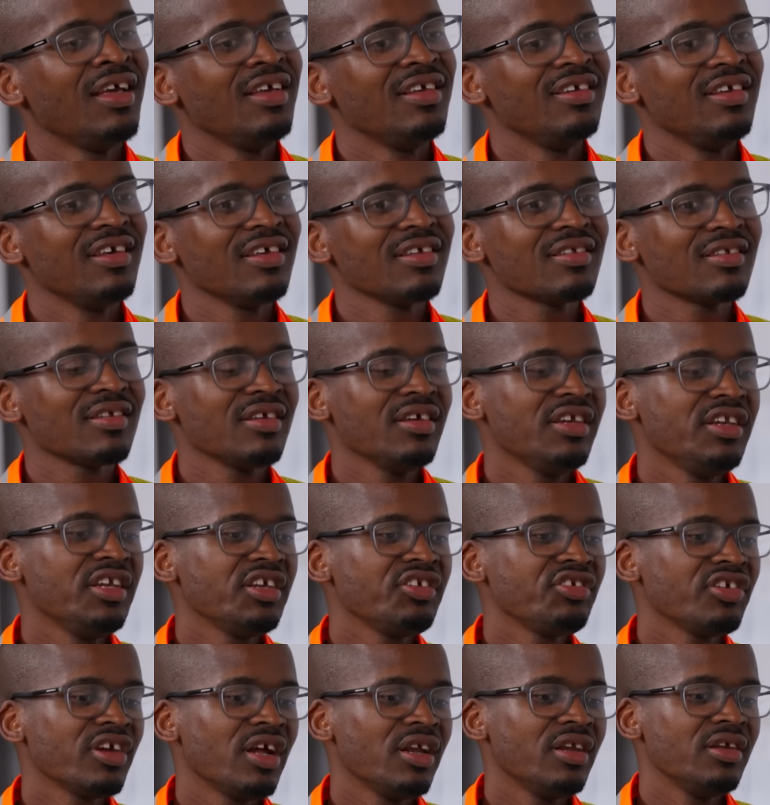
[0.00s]
Yes,
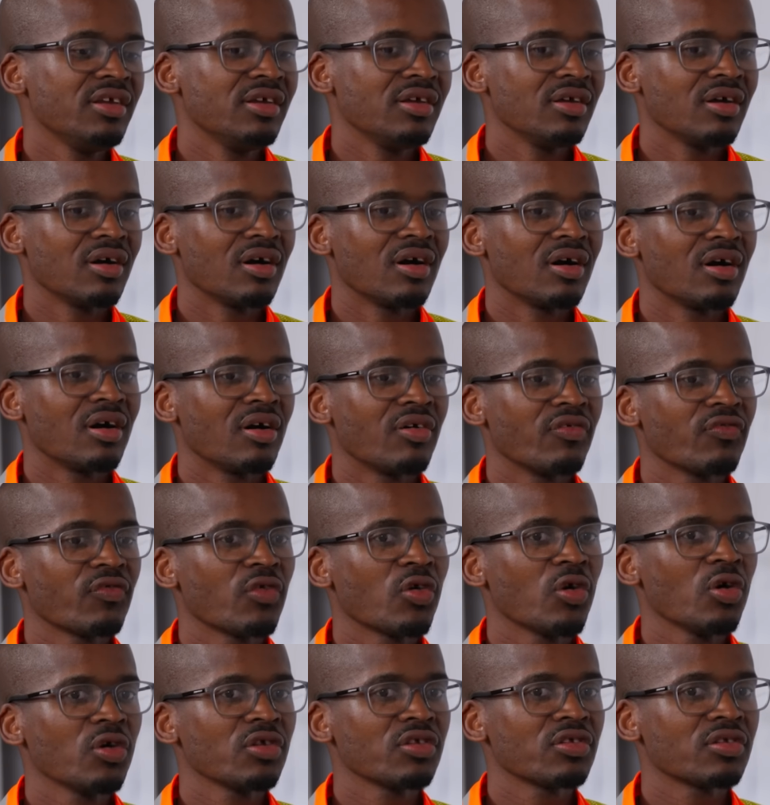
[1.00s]
initially,
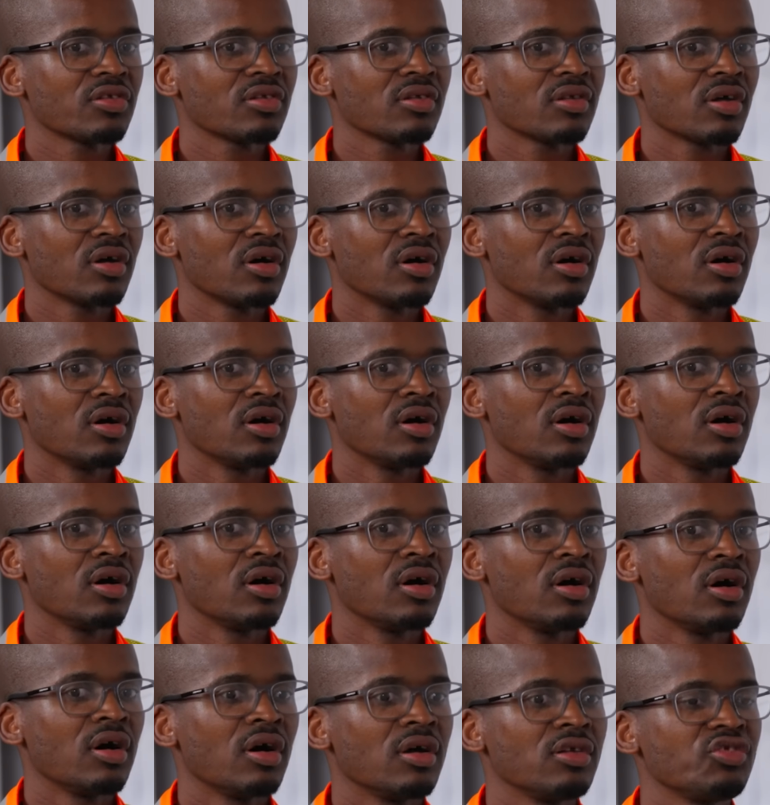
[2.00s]

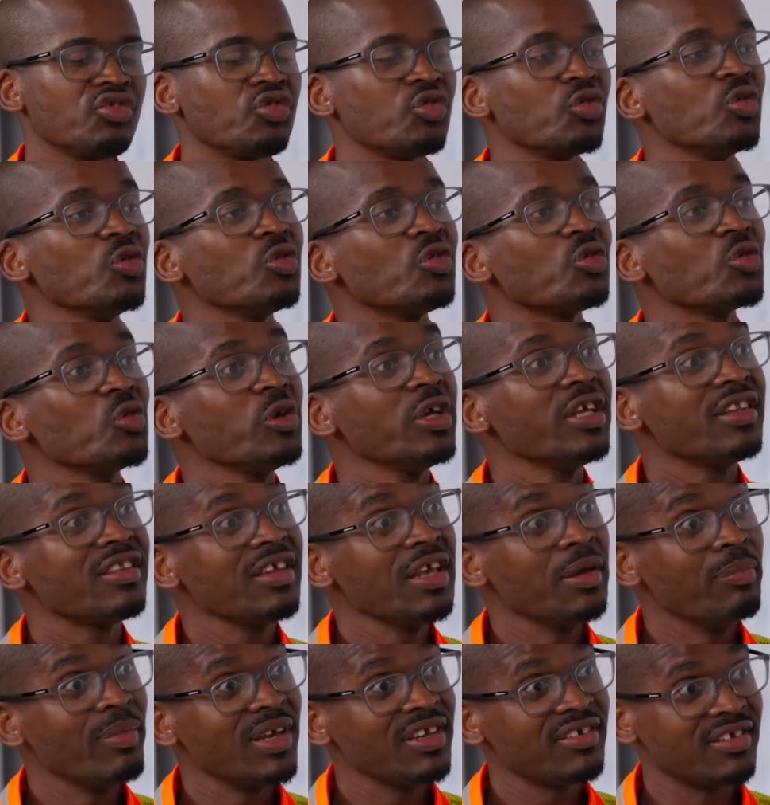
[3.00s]
due to
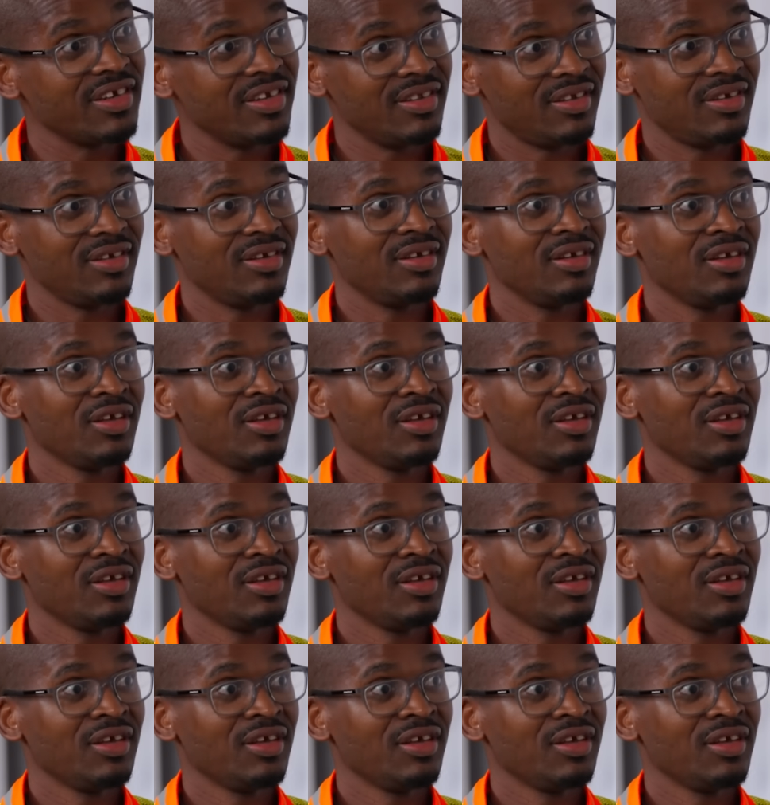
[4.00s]
its emergency.